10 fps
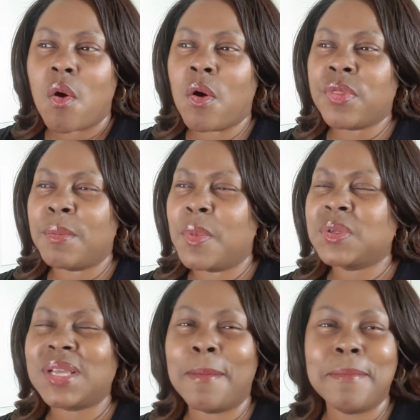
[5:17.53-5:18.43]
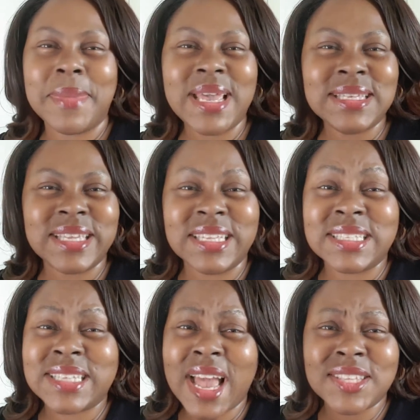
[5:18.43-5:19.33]
or the most
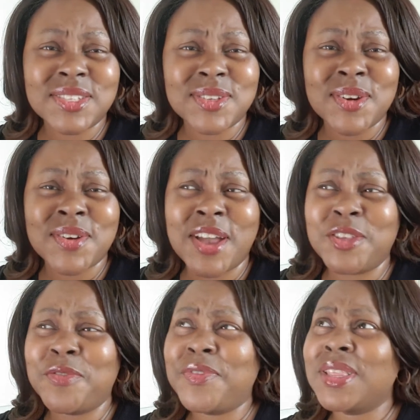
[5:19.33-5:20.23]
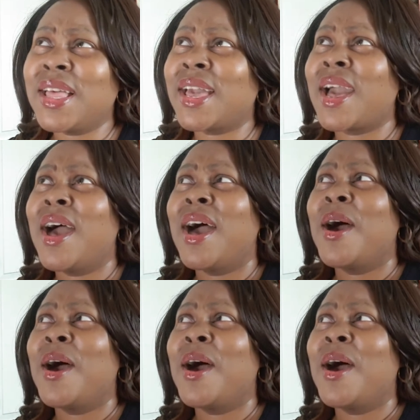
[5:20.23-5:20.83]
amazing dancer, and you feel like,